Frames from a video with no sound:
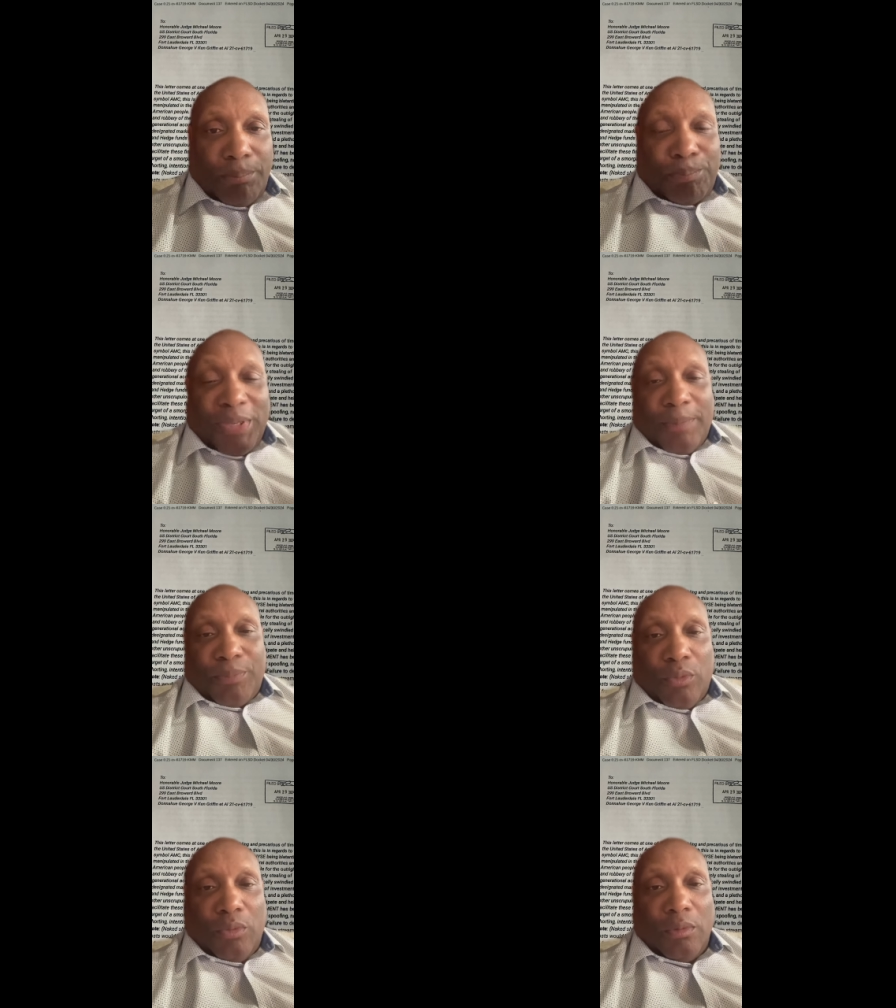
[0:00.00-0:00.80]

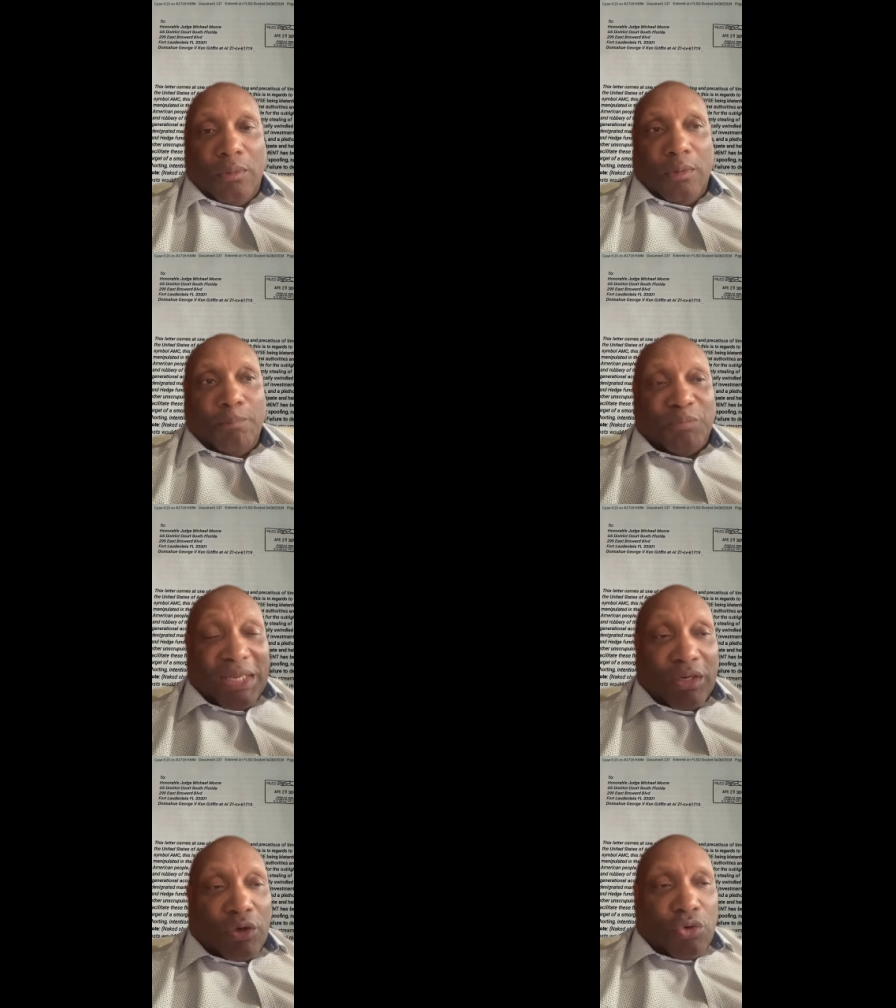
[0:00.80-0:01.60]
people
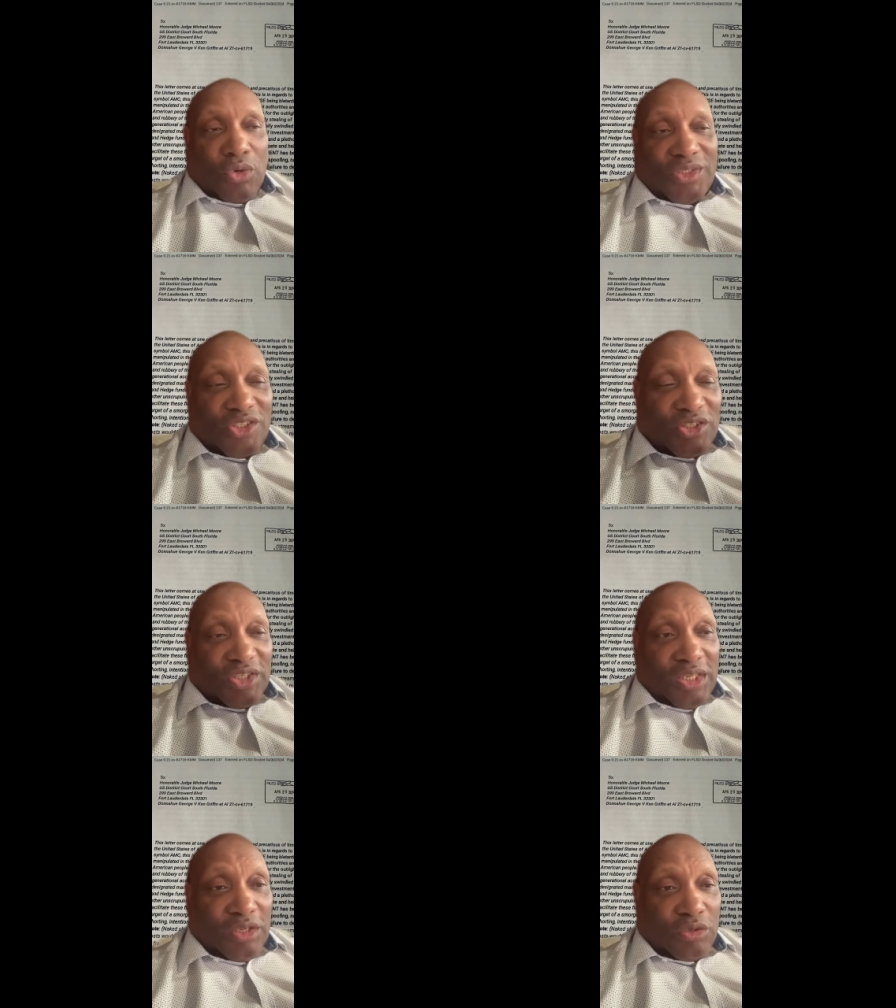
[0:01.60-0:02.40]
that the court
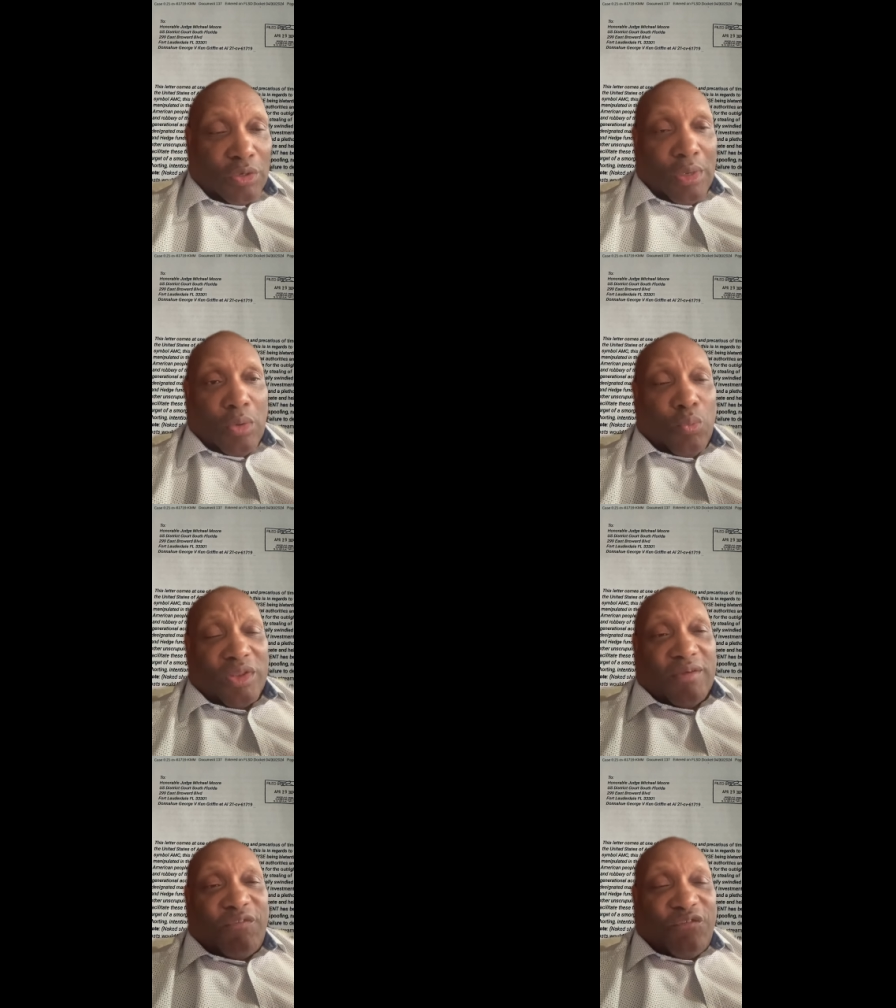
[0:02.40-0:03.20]
sees
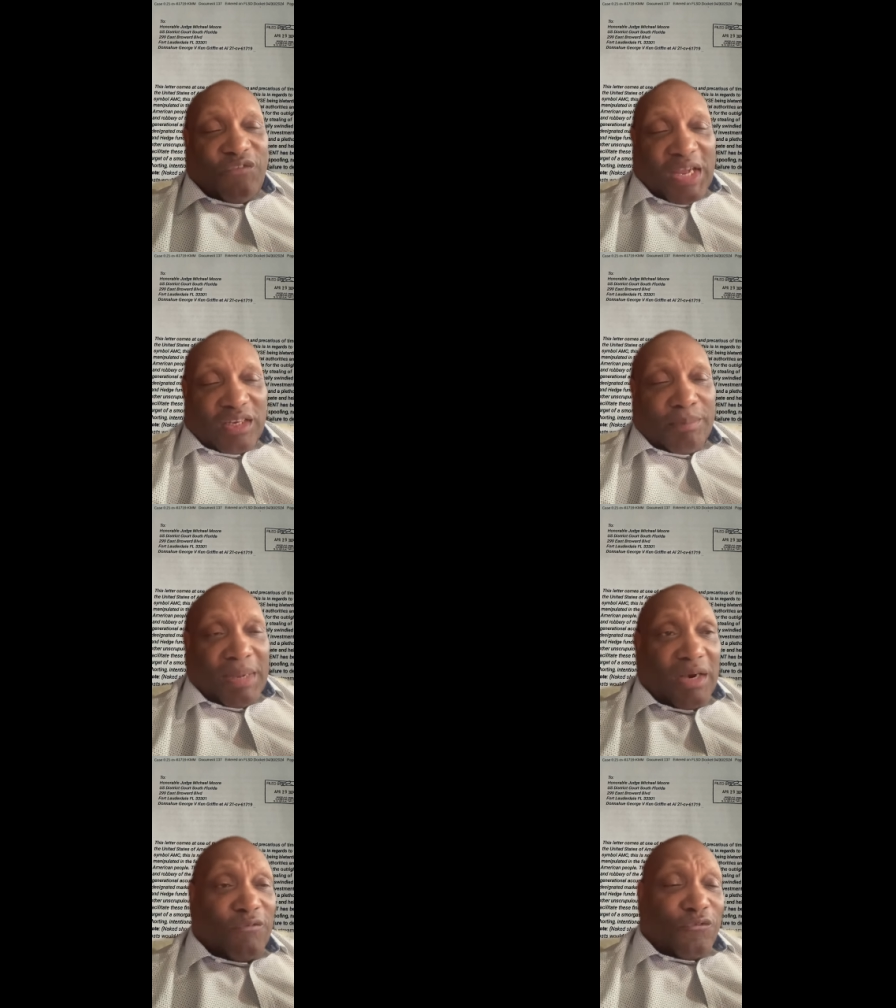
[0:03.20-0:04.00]
was affected
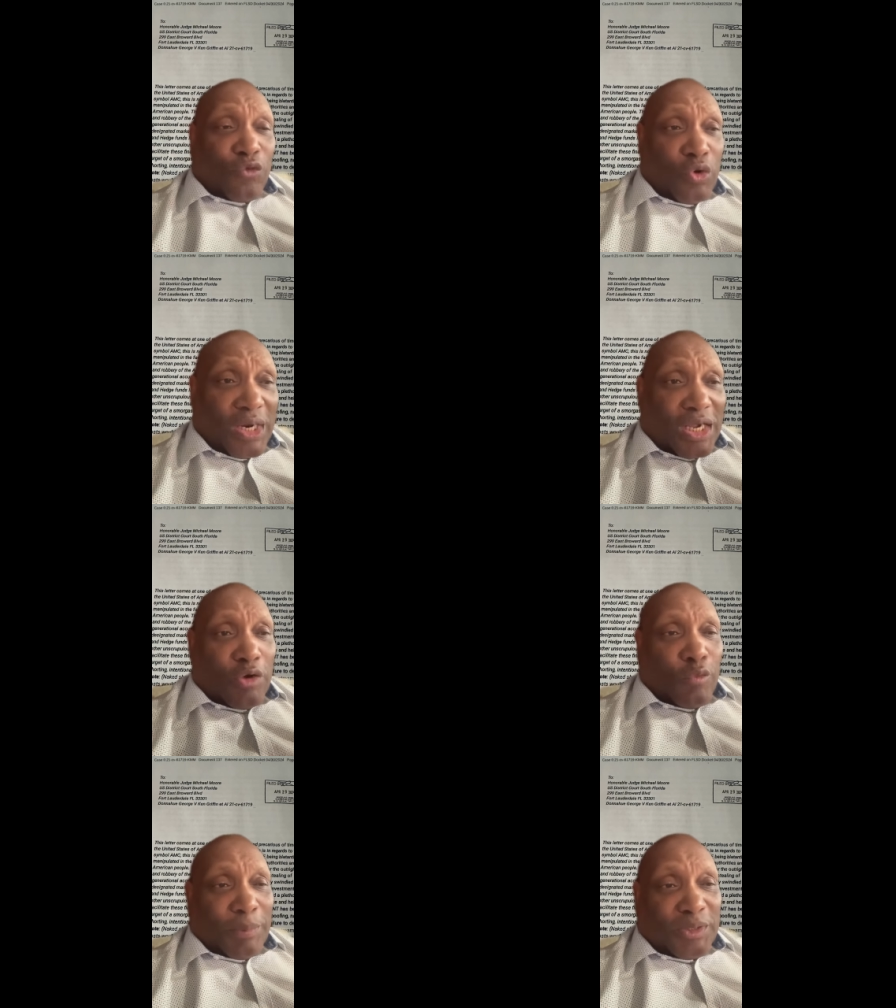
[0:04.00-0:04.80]
by the fraud and
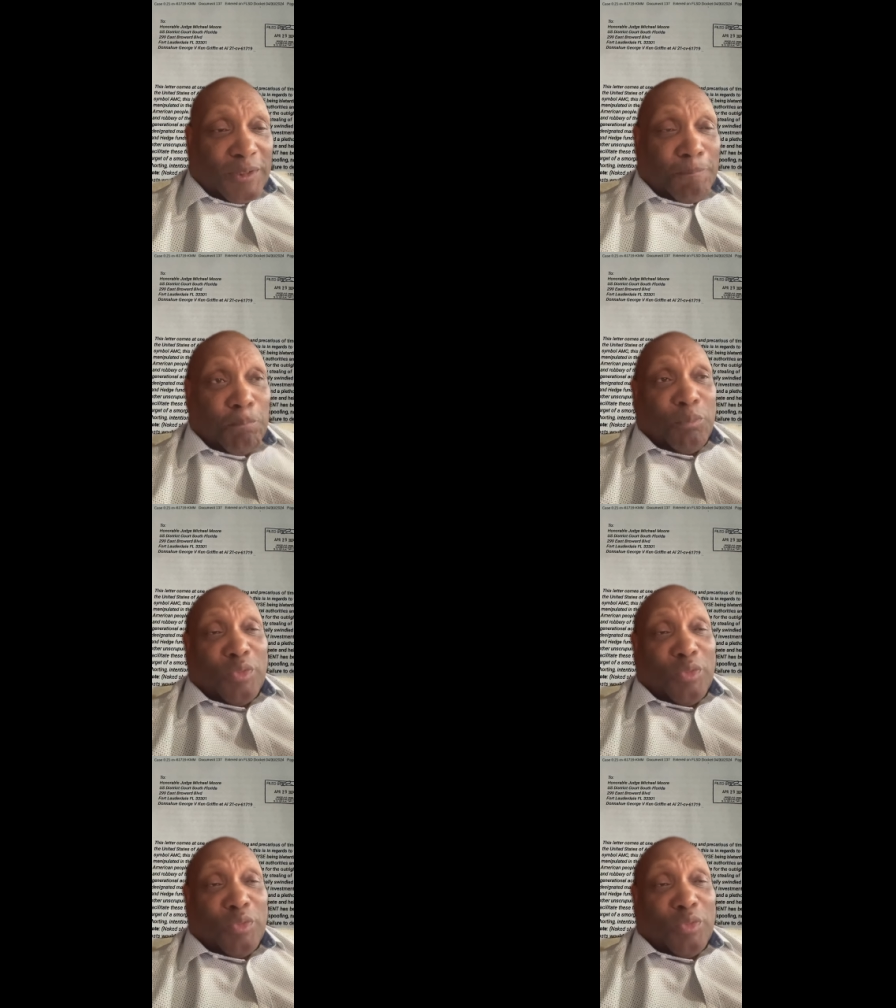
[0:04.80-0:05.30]
corruption,